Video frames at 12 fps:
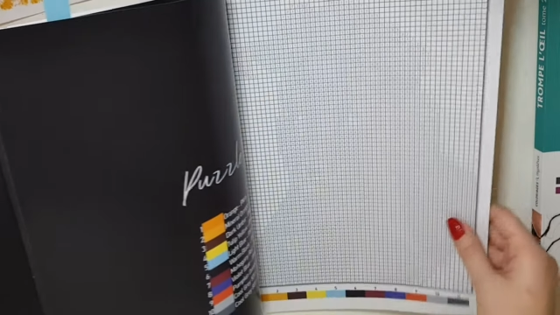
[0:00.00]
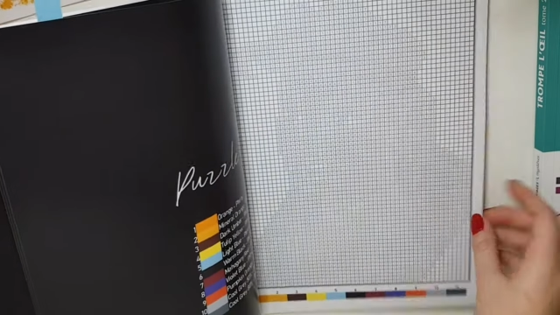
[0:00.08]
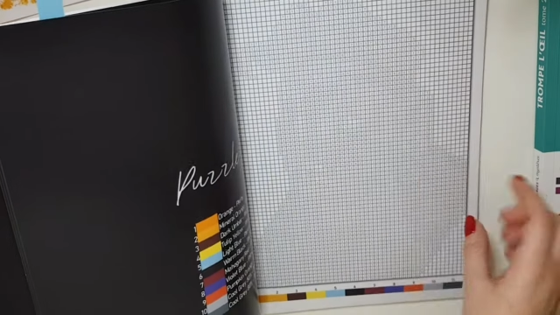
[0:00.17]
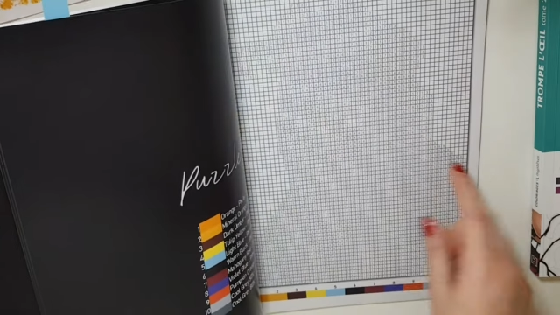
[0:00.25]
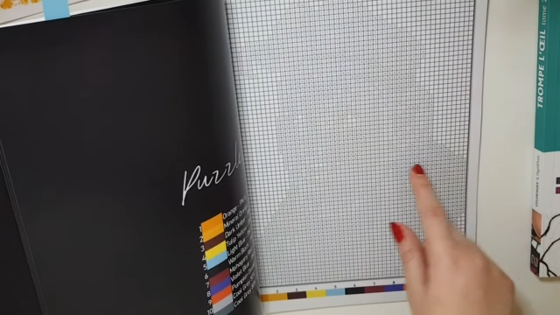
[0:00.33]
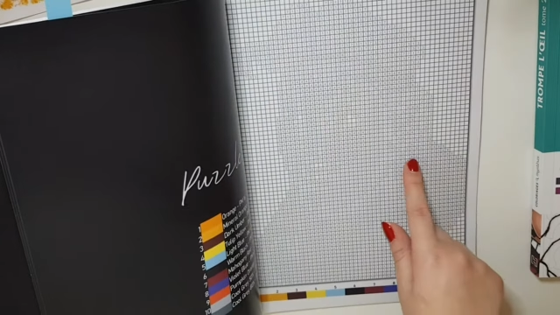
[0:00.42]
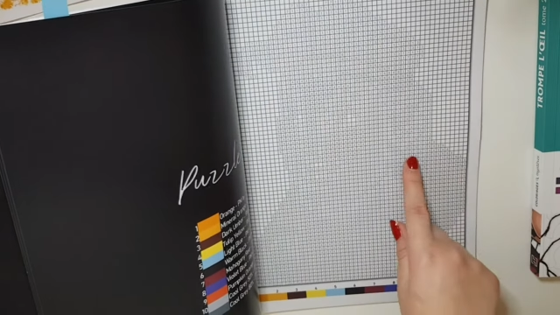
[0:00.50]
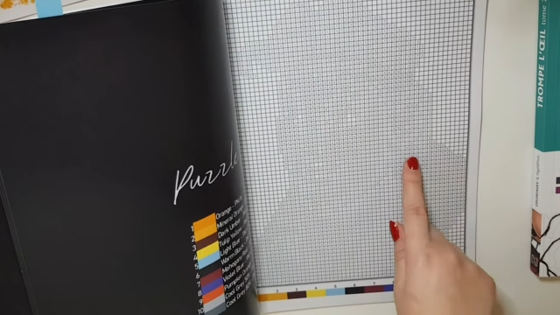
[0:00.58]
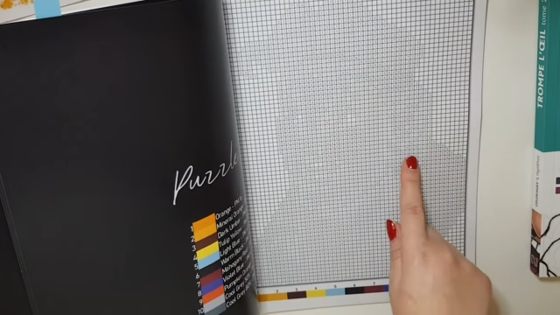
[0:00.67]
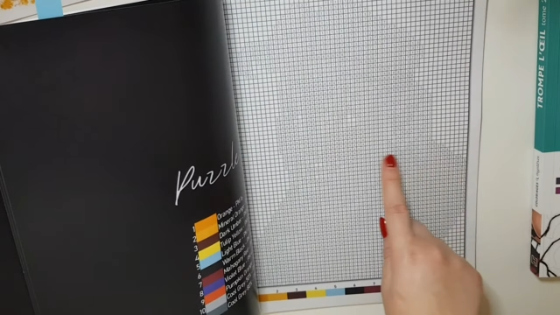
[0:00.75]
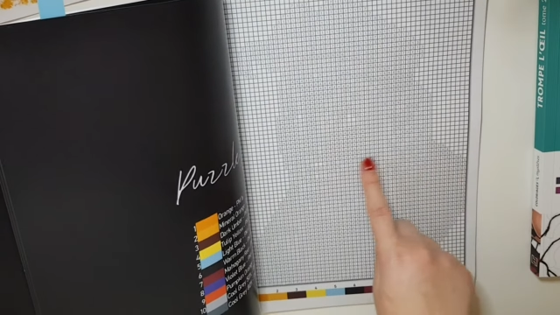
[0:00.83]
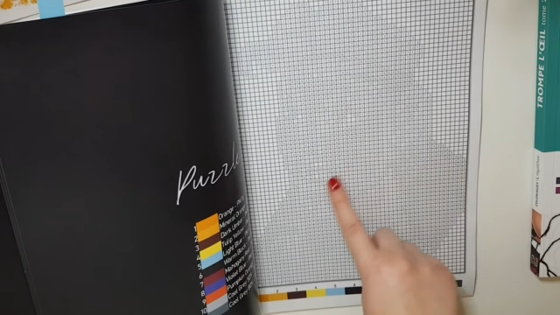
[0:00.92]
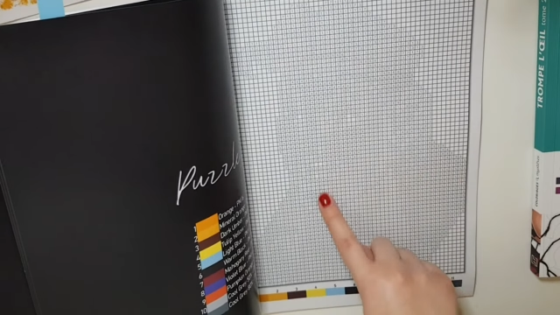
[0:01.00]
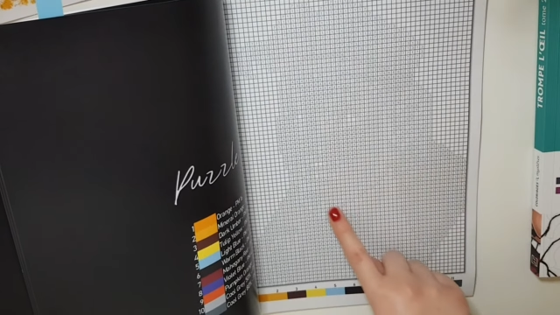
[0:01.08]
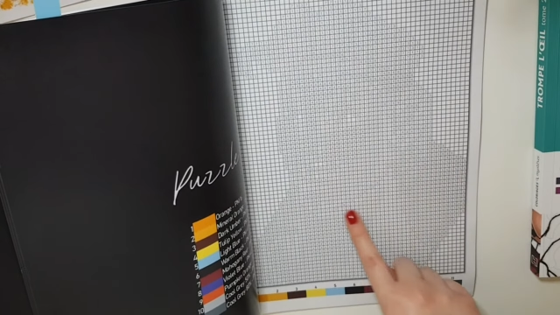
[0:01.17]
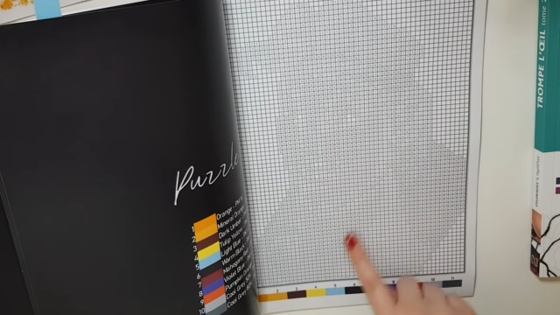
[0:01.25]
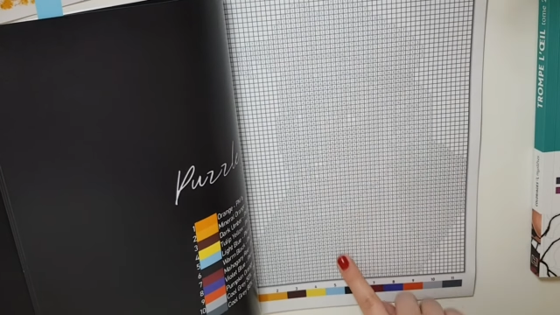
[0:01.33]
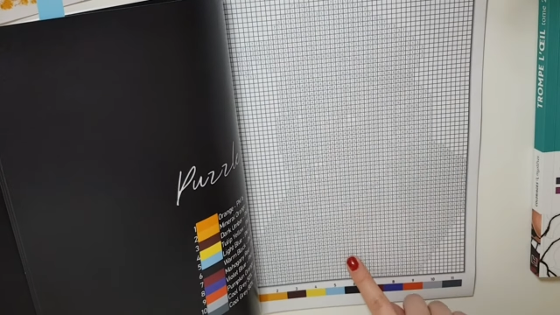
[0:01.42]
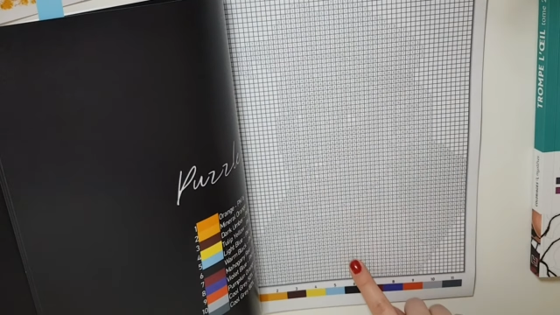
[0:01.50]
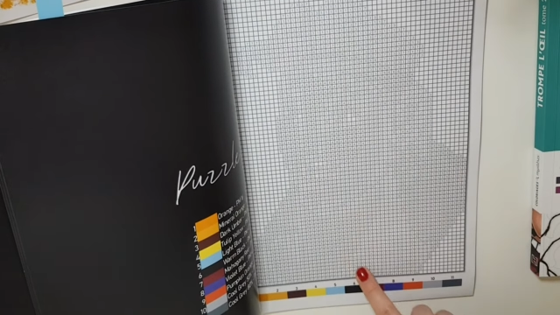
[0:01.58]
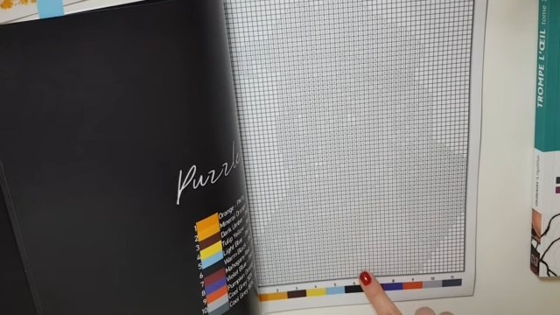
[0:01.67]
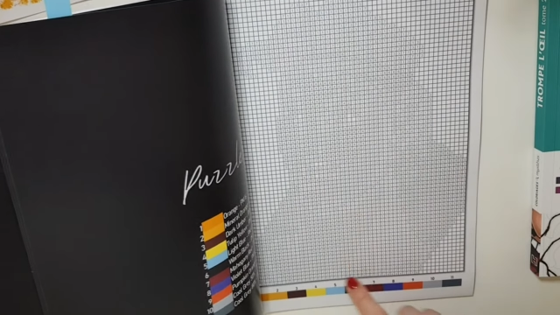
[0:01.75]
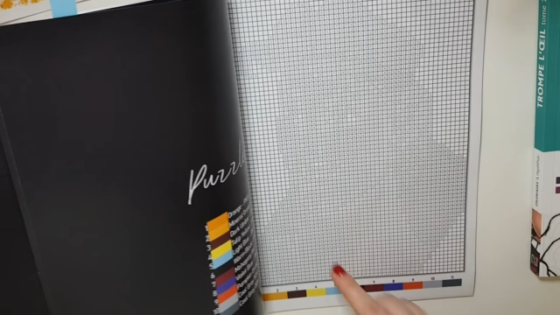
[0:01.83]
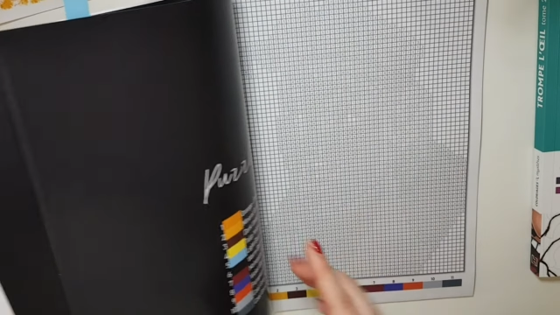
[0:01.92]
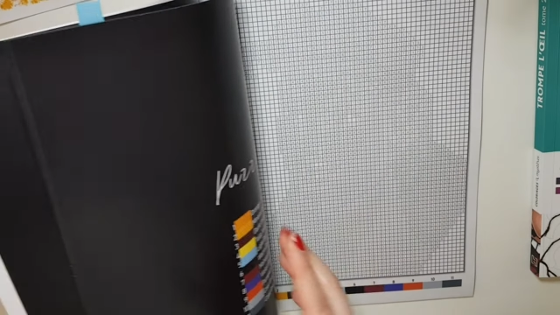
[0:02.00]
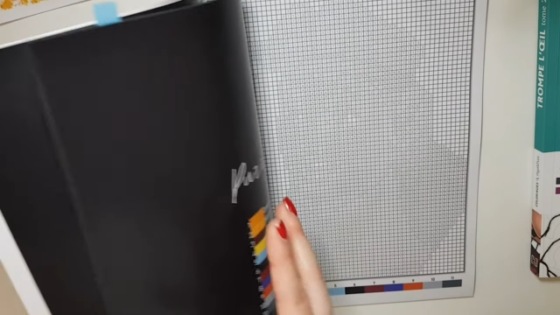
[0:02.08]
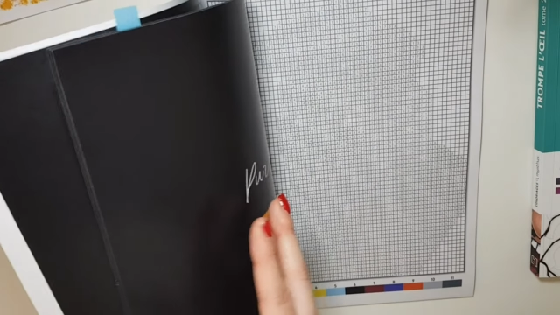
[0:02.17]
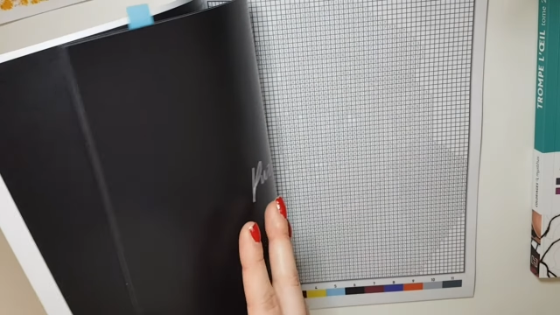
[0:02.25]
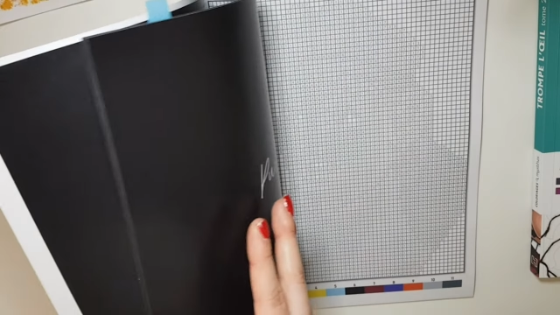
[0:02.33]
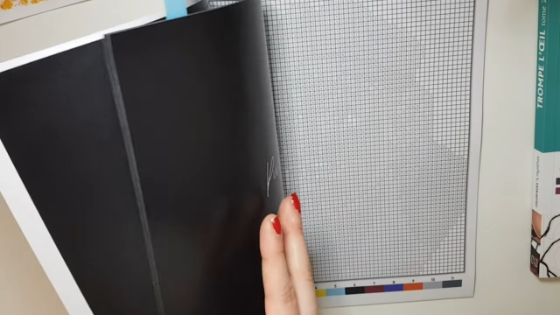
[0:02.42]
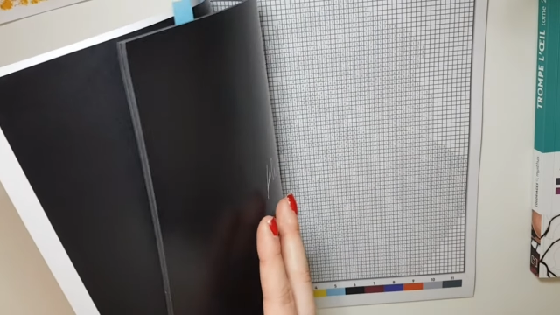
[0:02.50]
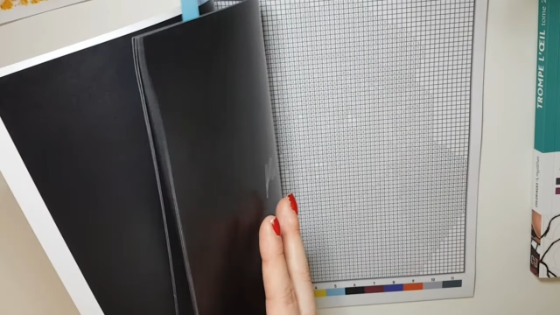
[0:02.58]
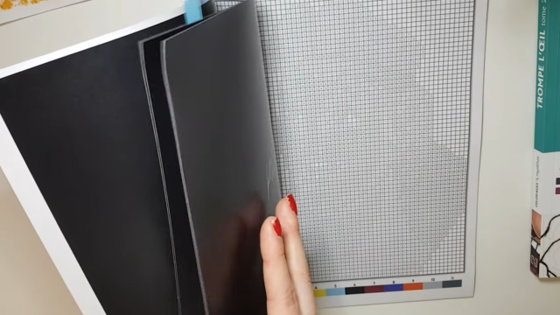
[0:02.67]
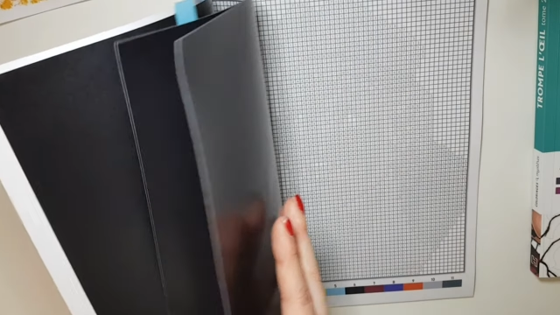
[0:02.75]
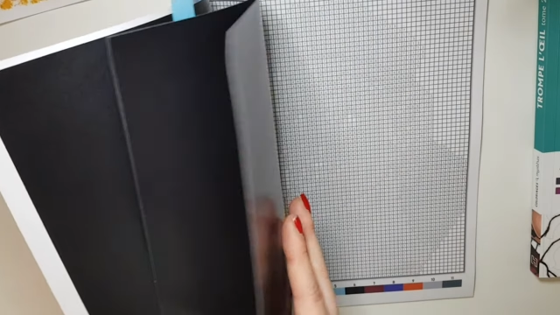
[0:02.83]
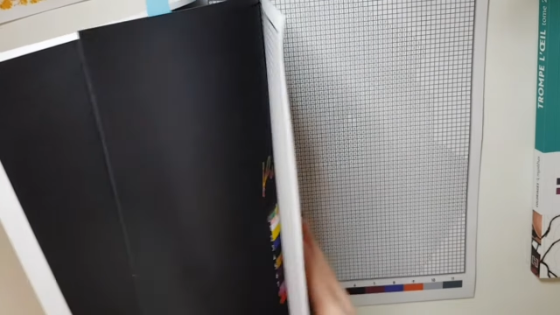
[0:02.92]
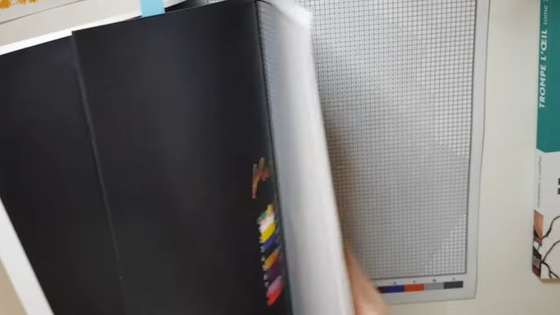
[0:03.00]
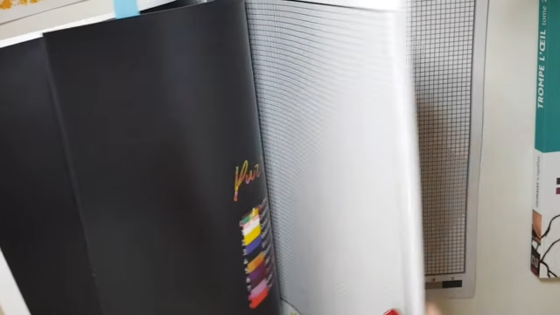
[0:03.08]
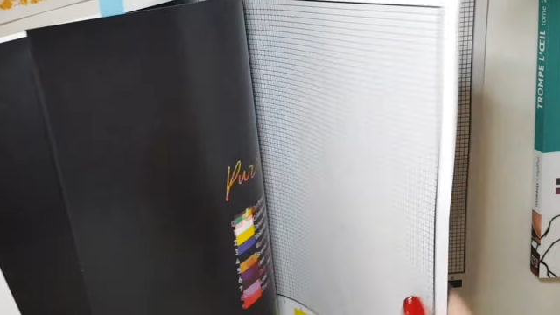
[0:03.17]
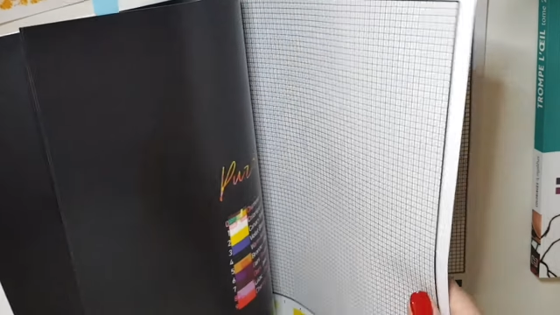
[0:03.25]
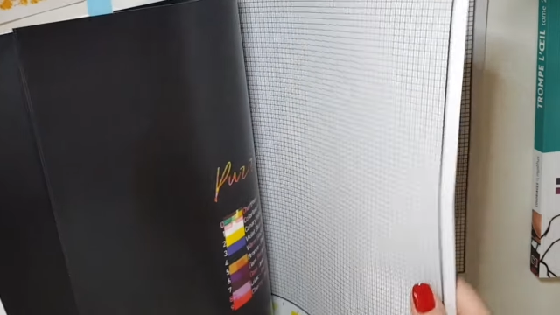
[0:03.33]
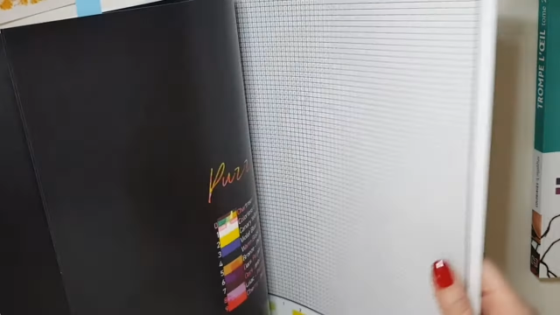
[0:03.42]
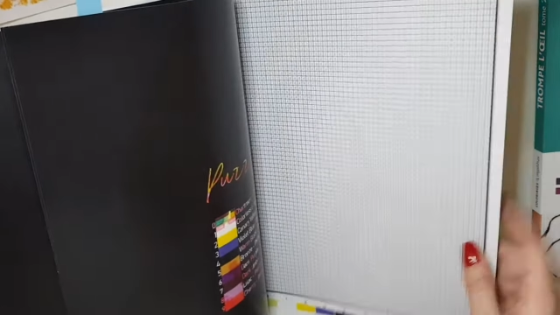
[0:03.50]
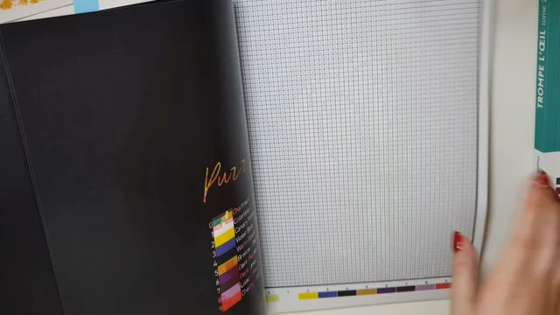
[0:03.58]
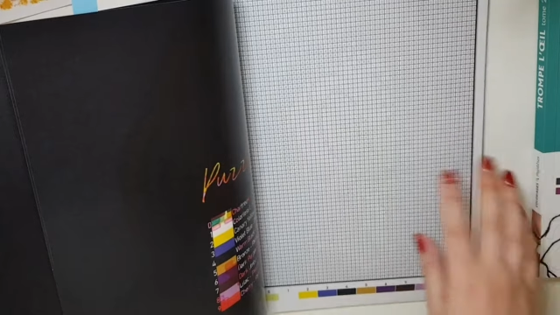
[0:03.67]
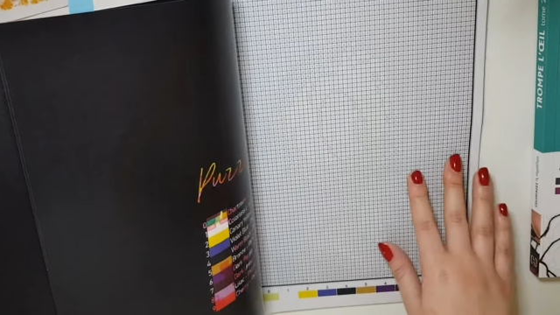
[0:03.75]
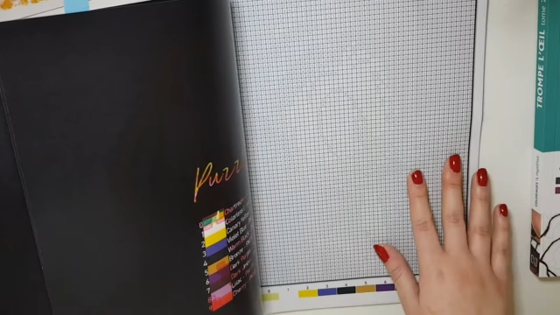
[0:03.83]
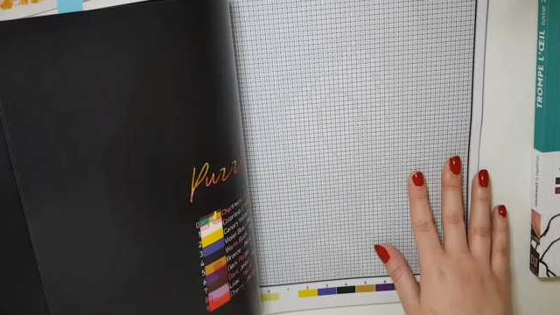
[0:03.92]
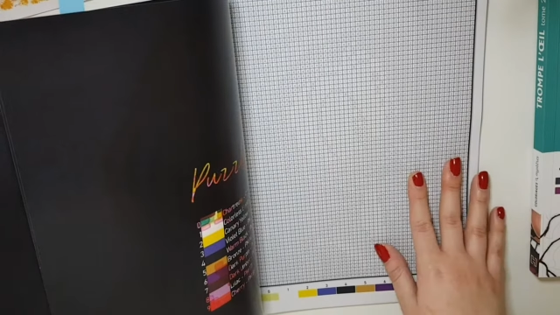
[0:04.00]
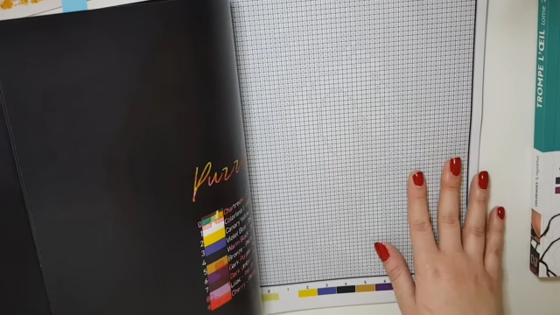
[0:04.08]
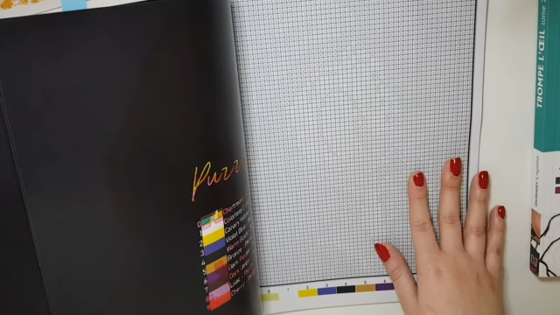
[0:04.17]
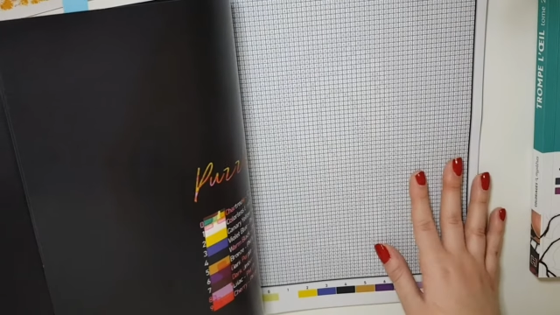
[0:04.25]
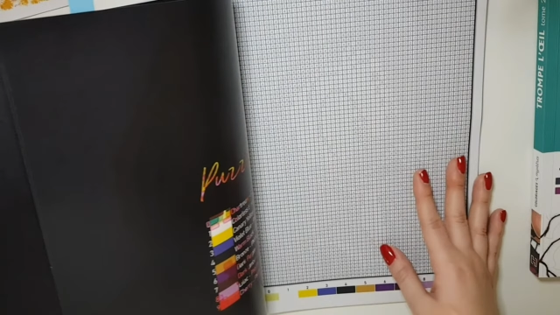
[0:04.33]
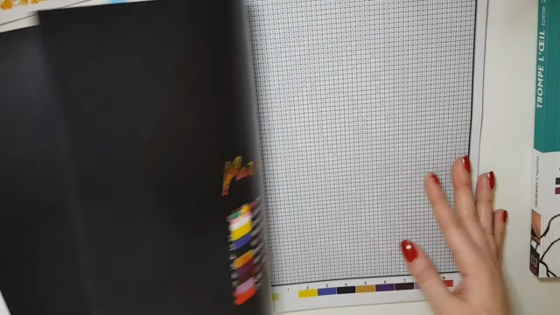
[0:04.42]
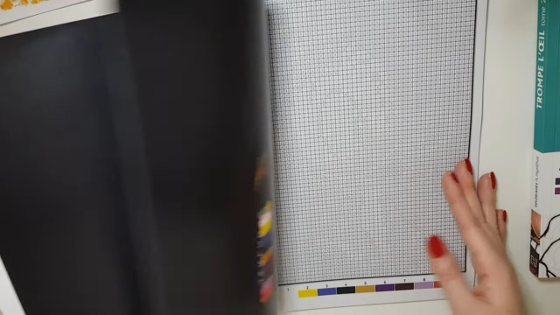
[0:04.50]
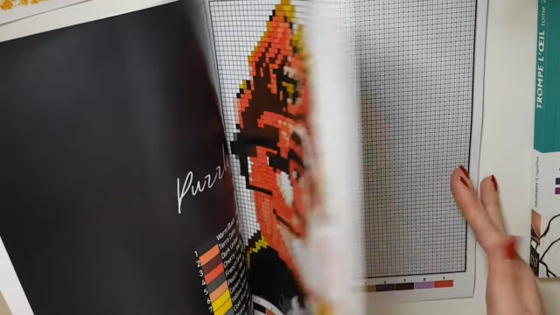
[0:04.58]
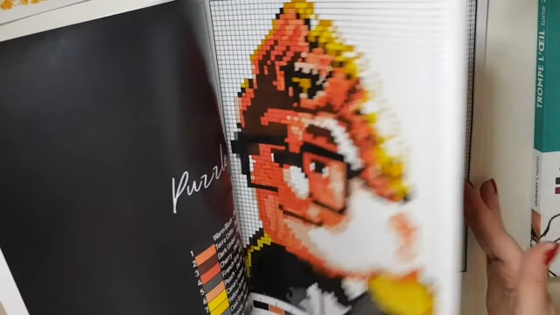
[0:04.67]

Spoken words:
[unreadable: no face in view]